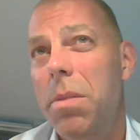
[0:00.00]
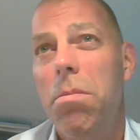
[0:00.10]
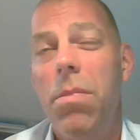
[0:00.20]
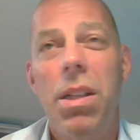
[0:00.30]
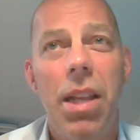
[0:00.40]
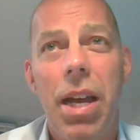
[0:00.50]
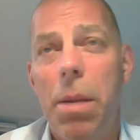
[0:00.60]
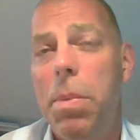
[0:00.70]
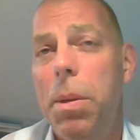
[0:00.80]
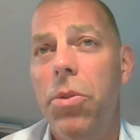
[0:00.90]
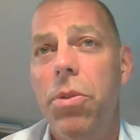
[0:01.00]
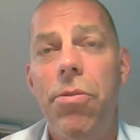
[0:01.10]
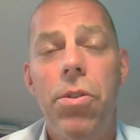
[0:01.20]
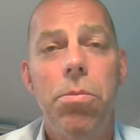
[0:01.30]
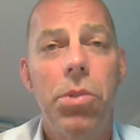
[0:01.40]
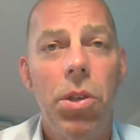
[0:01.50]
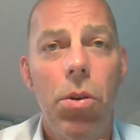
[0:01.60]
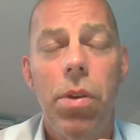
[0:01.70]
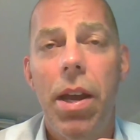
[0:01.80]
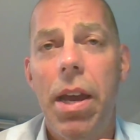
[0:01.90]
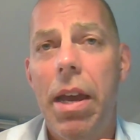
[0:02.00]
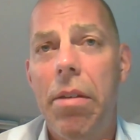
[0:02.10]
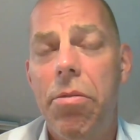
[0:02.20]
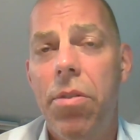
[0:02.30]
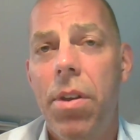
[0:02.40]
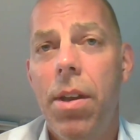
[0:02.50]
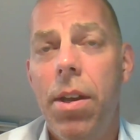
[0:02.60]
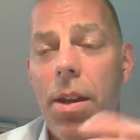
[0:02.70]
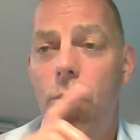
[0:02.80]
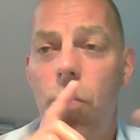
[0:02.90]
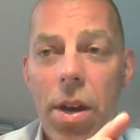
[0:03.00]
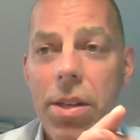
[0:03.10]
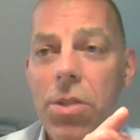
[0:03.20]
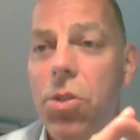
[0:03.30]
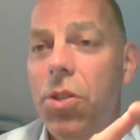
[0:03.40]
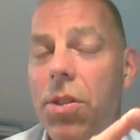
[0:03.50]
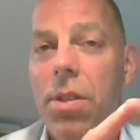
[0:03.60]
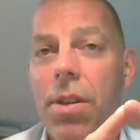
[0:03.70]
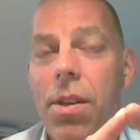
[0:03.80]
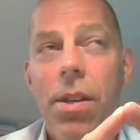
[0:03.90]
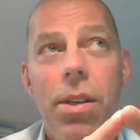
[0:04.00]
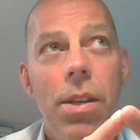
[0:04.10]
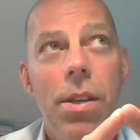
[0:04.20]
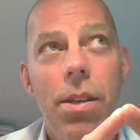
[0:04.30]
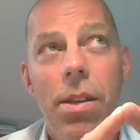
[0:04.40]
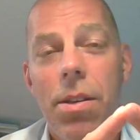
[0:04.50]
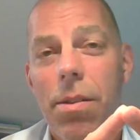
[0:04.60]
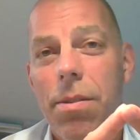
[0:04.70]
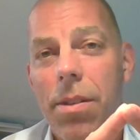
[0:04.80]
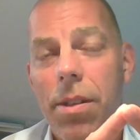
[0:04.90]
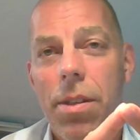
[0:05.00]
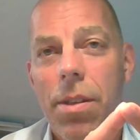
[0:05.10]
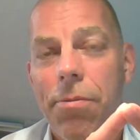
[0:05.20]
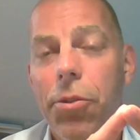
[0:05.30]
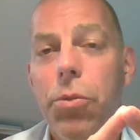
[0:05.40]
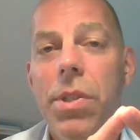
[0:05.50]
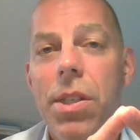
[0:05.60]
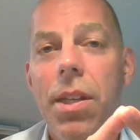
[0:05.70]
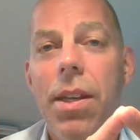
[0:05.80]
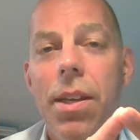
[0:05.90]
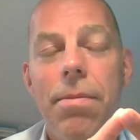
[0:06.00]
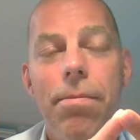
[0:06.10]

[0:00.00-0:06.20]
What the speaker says: a lot of people in the firm don't have. One is just, you know, fluency in